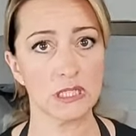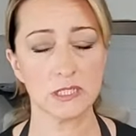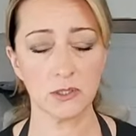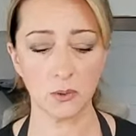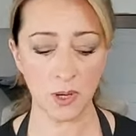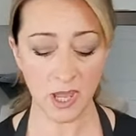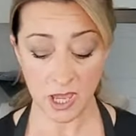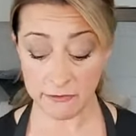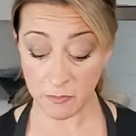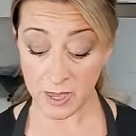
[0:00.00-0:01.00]
So
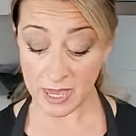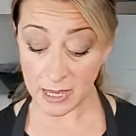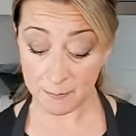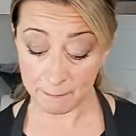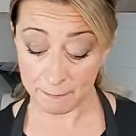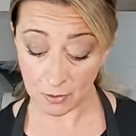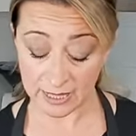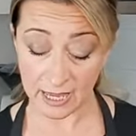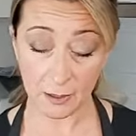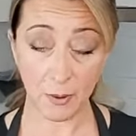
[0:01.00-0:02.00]
if you make
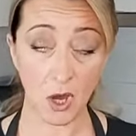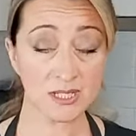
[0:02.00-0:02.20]
cake pops,